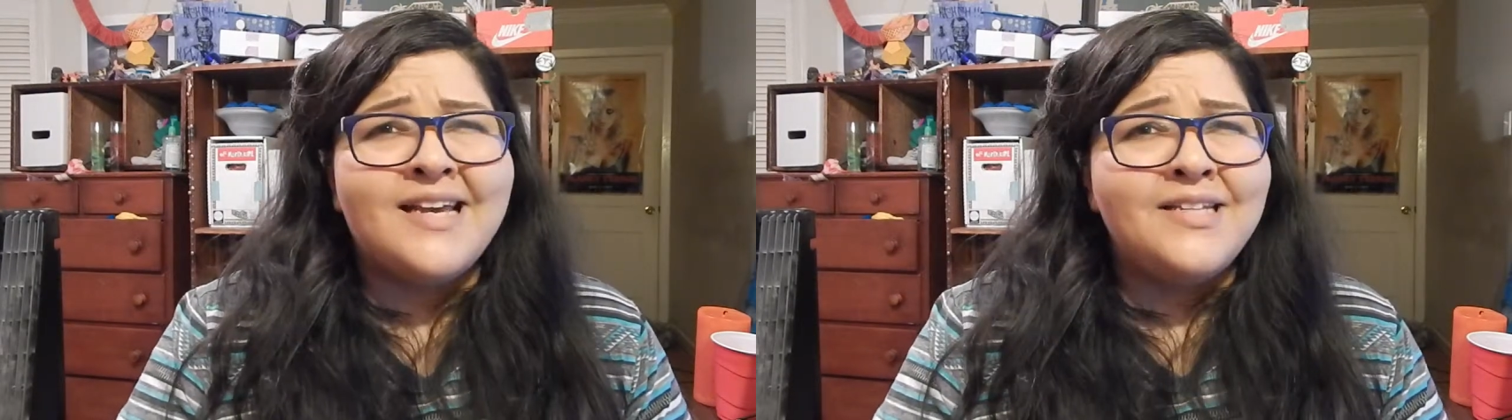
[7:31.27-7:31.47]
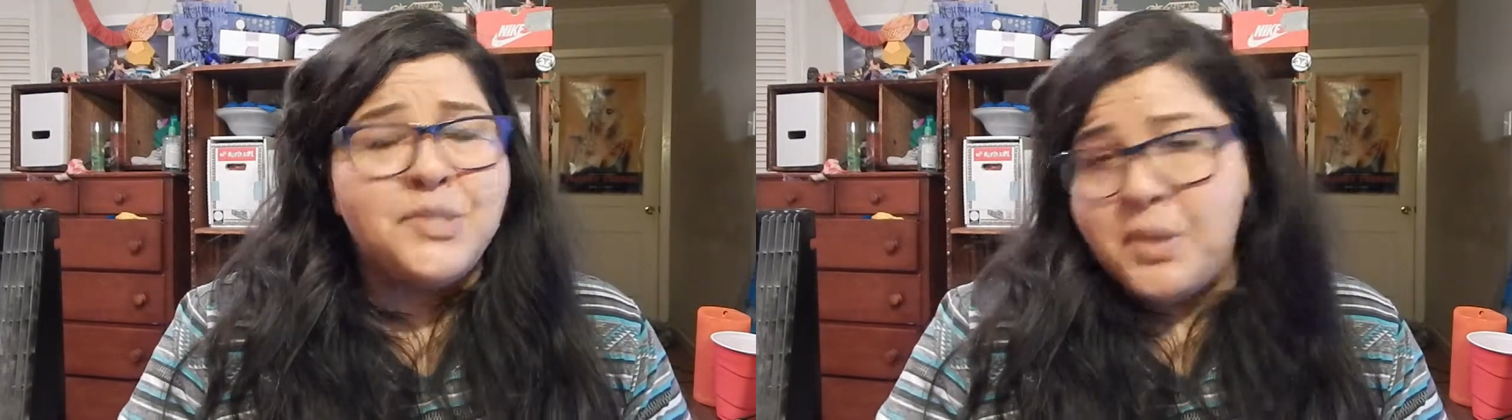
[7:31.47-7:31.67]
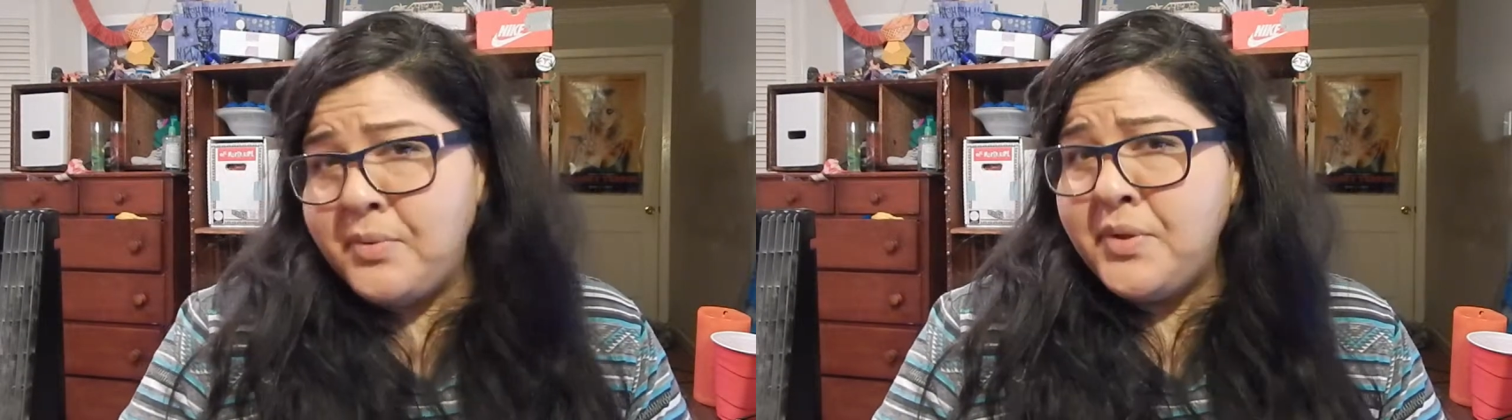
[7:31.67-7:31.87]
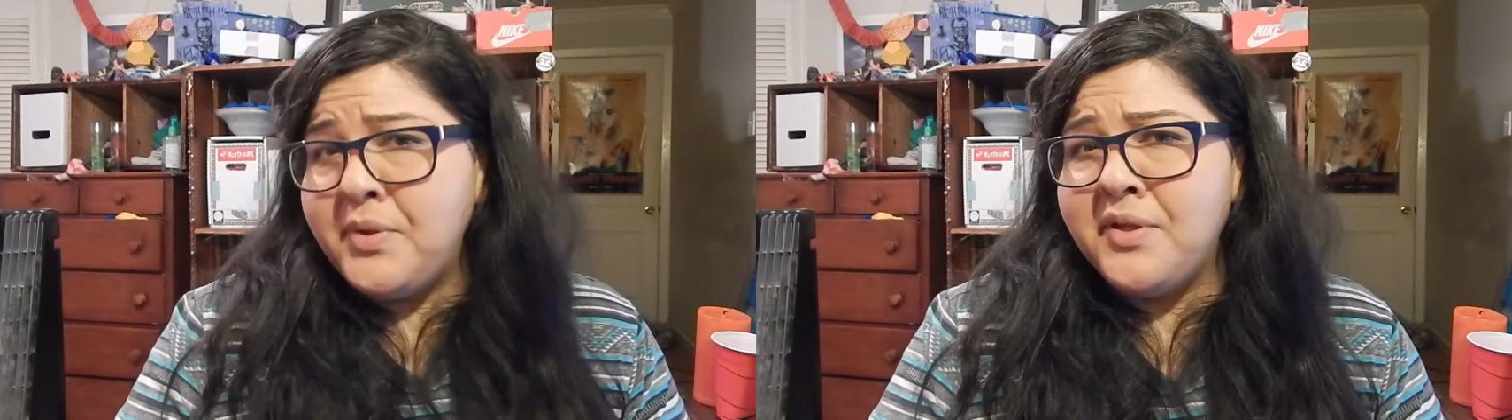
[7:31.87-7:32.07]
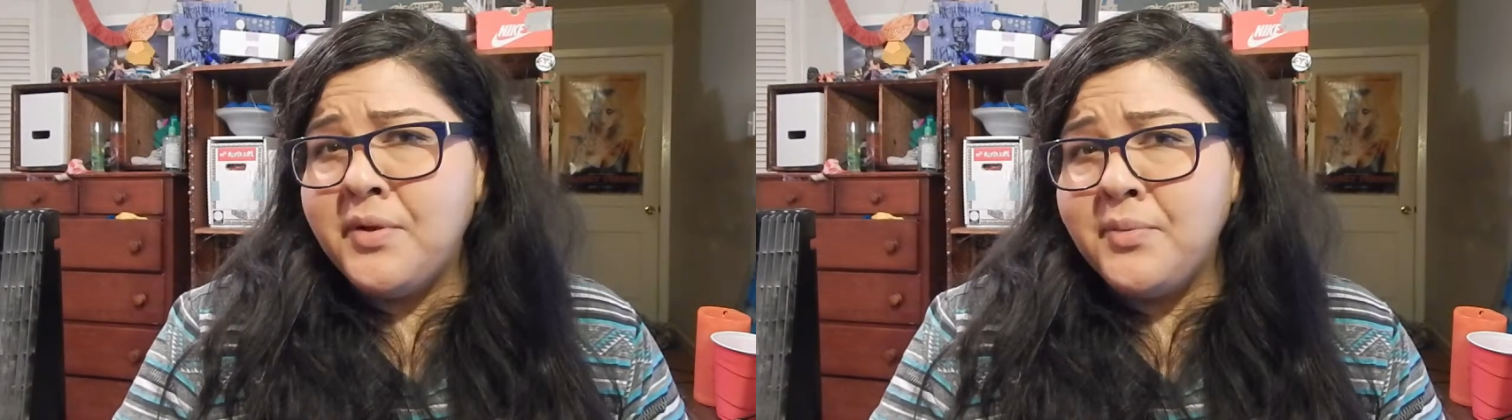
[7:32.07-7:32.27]
I don't know
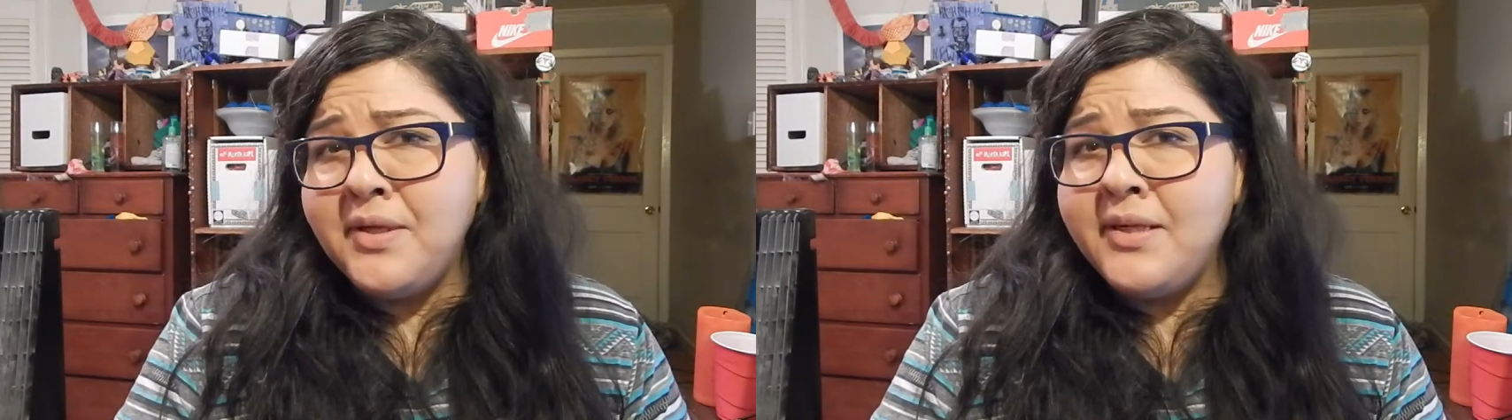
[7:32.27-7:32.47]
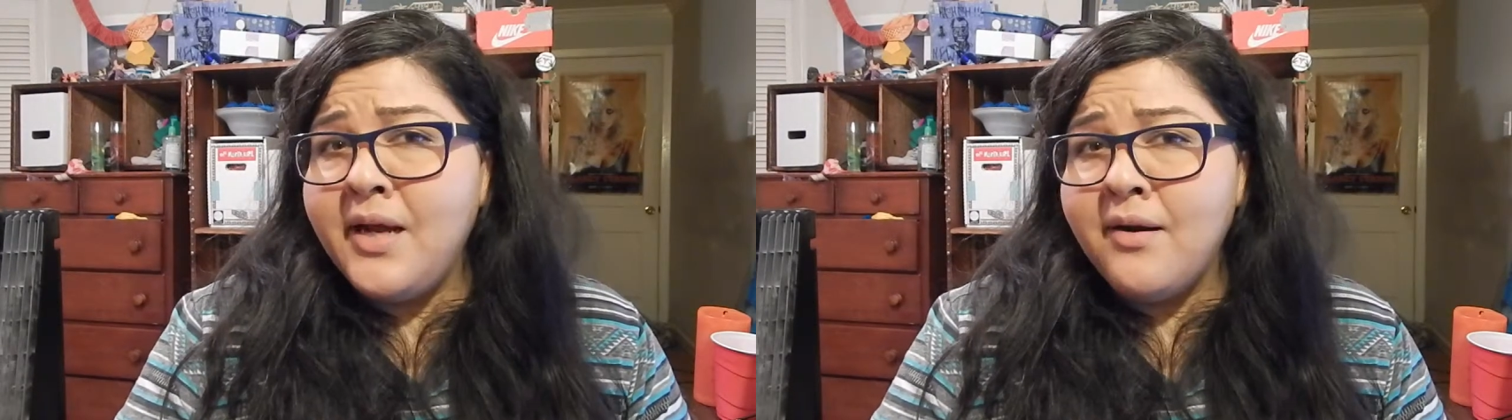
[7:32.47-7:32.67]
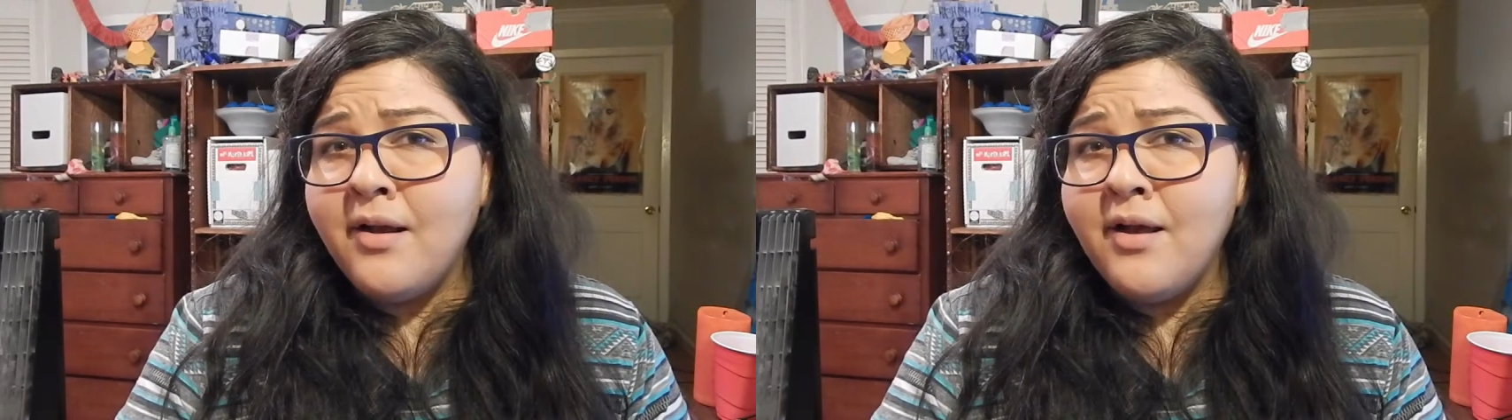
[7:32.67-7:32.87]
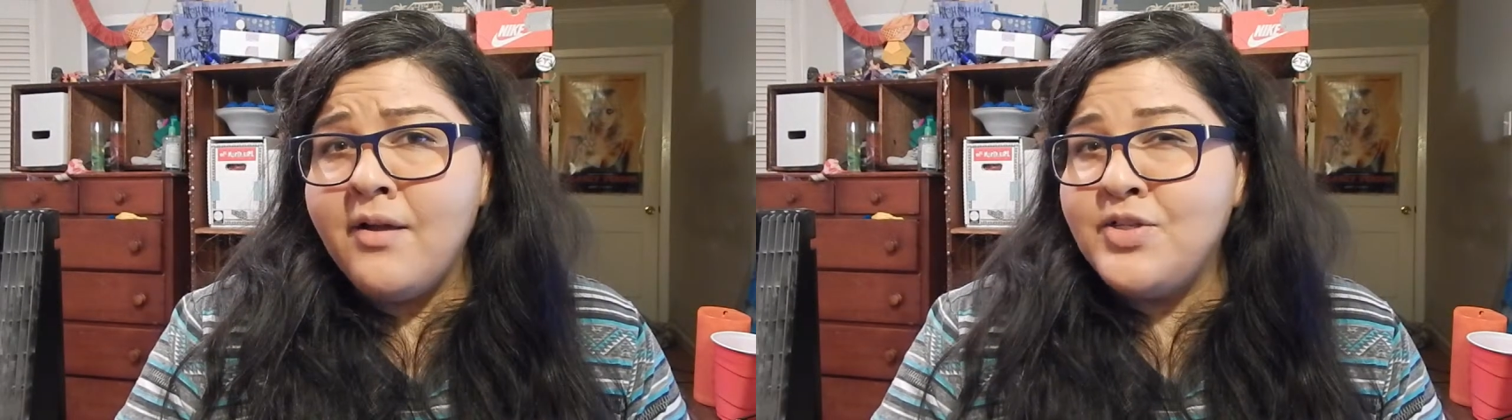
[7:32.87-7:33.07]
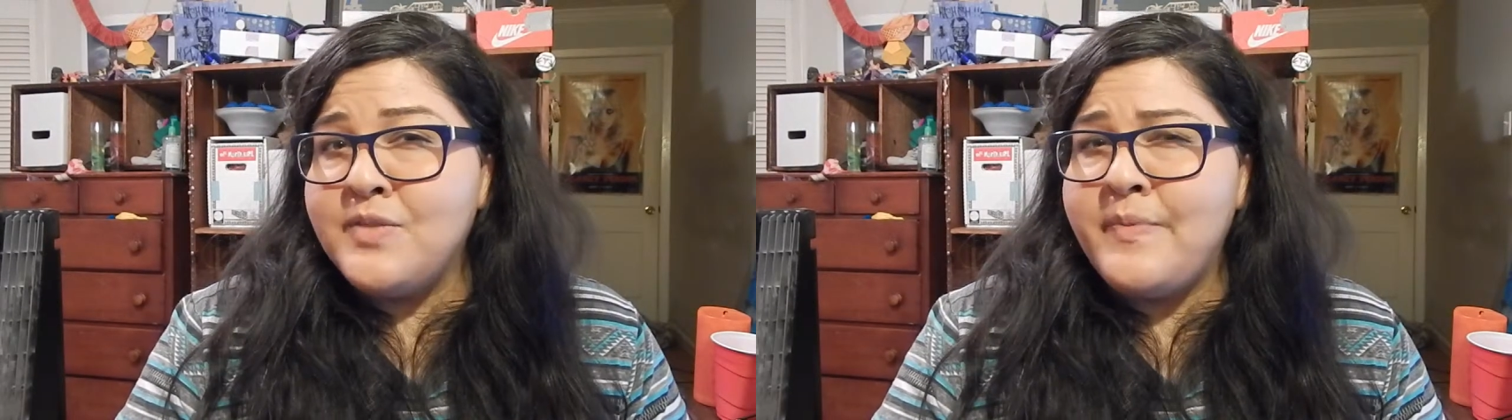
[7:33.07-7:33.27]
that I'll read Carry
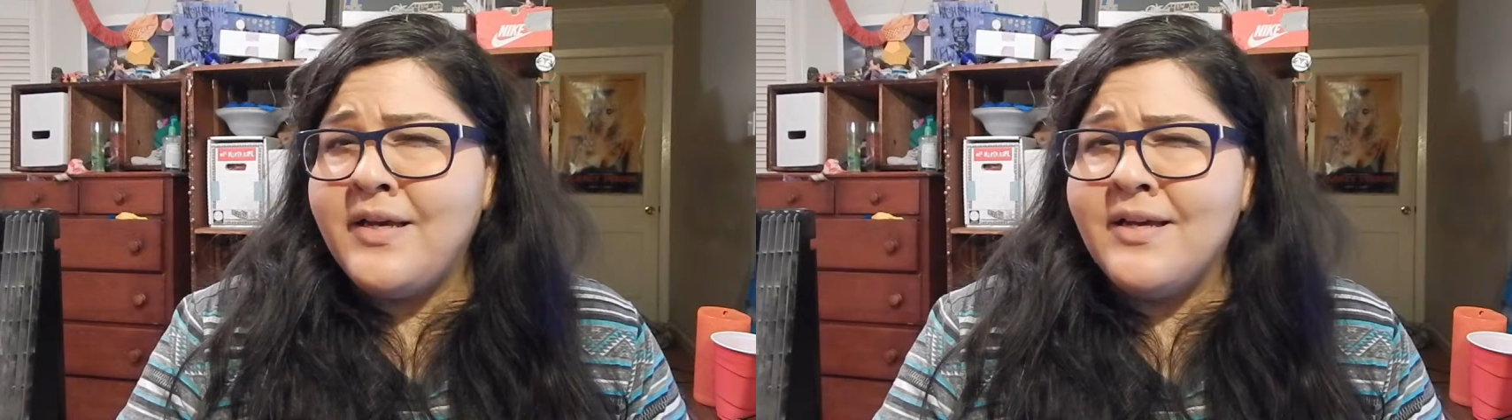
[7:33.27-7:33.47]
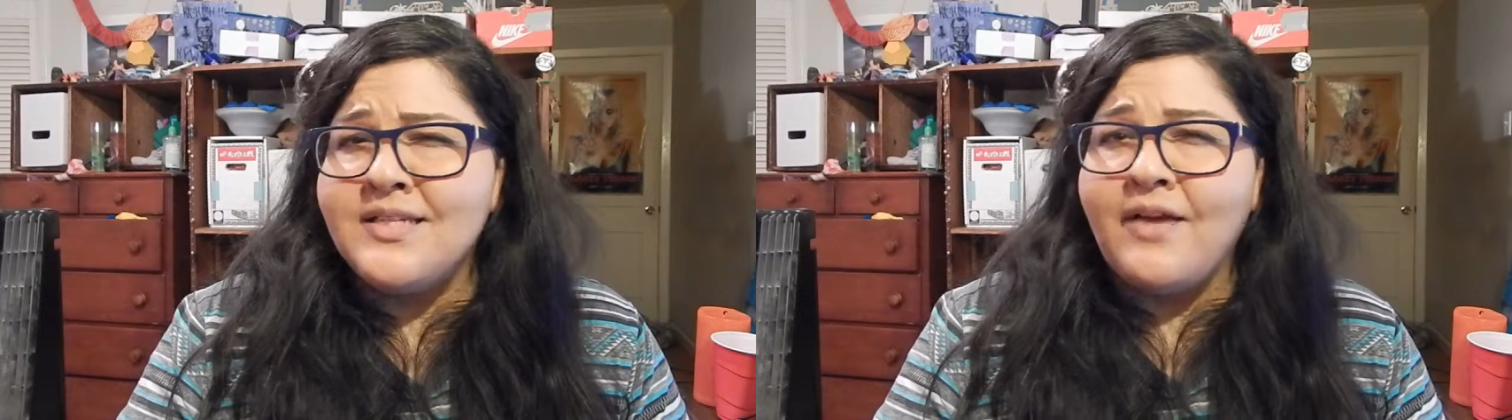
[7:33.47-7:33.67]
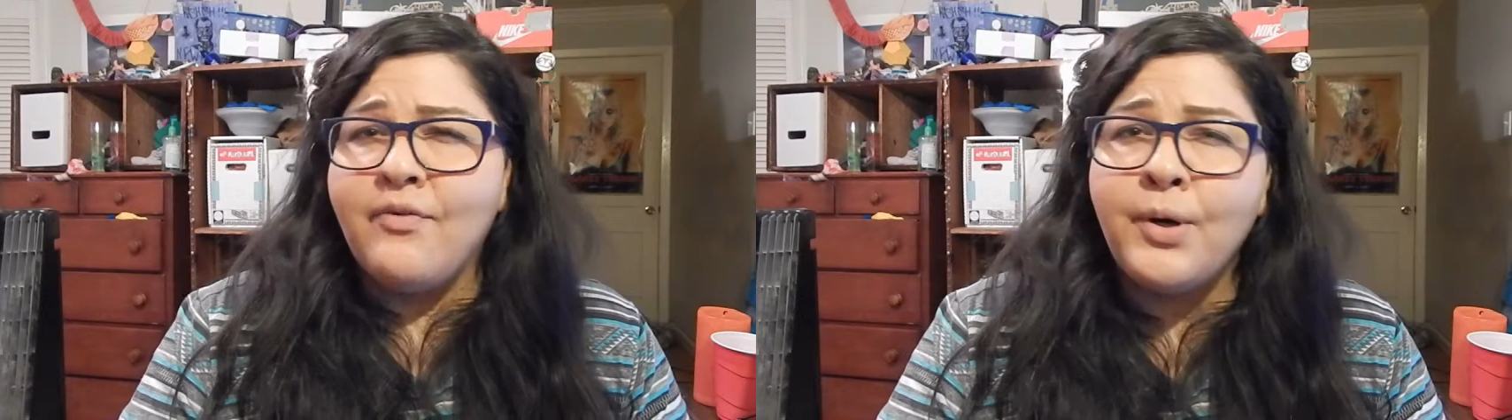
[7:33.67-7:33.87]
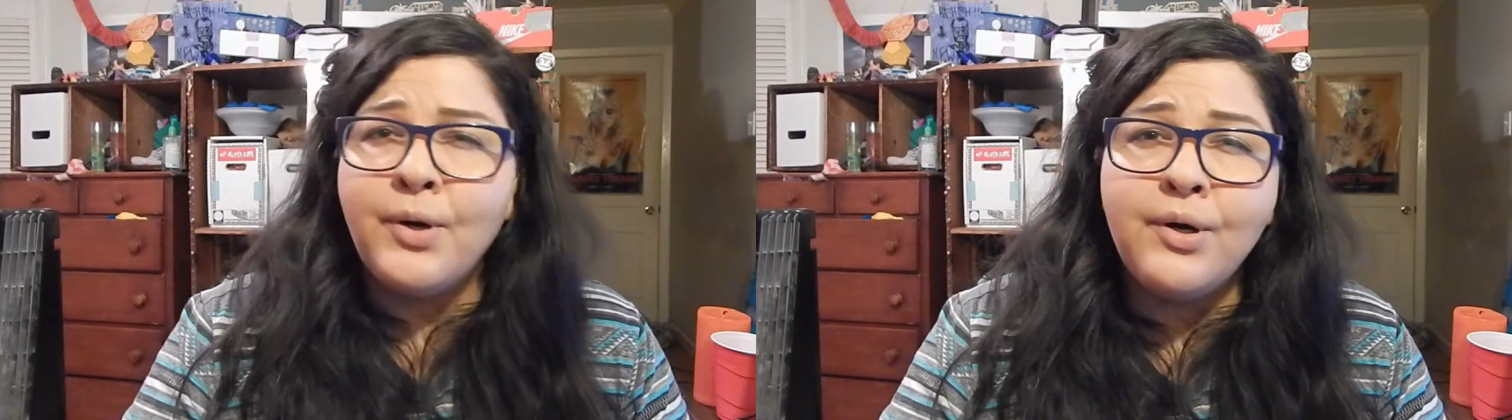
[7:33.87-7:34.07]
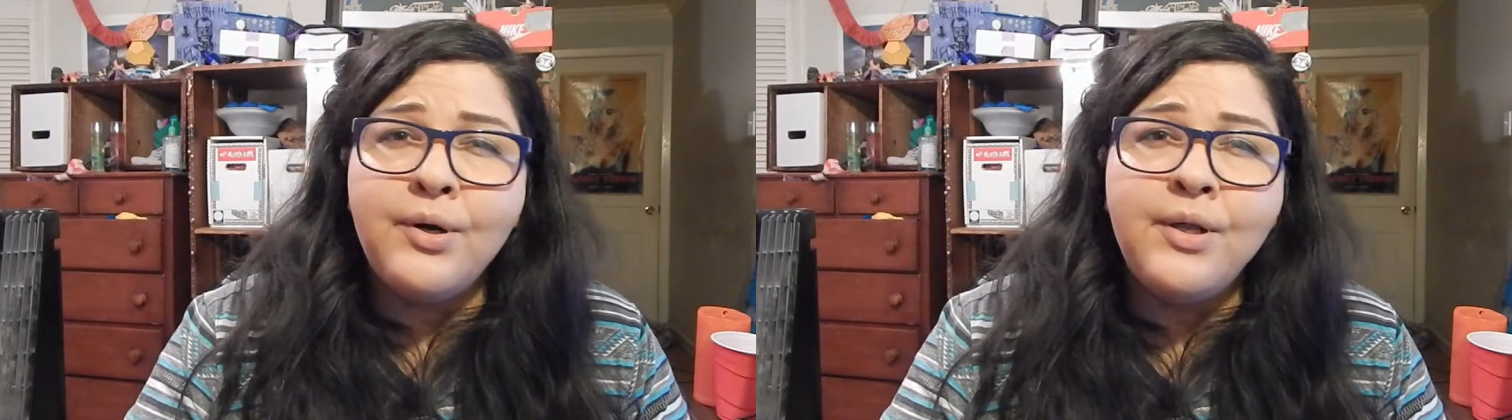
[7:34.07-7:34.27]
On just because I've
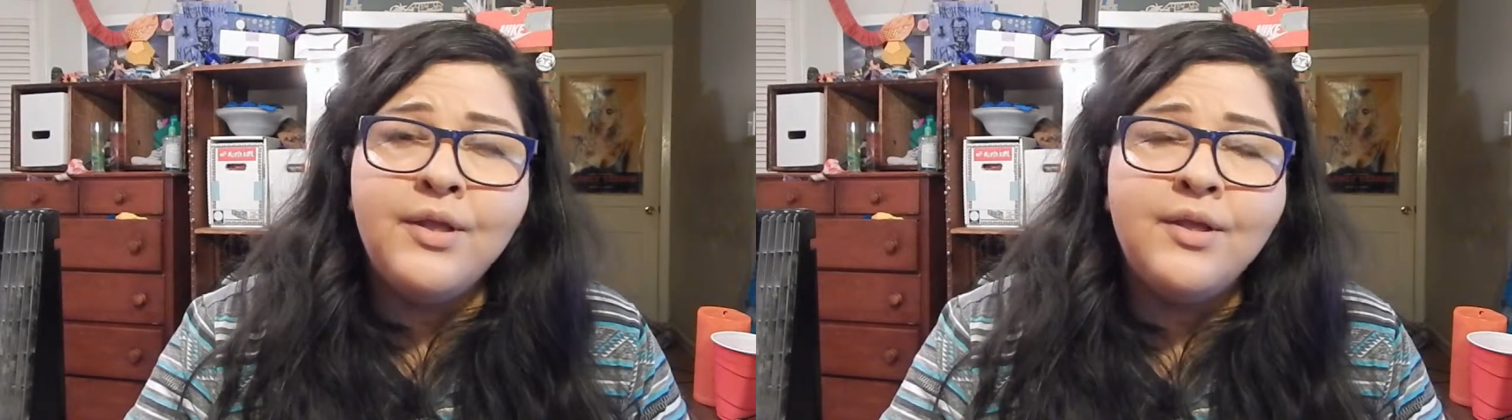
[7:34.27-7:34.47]
heard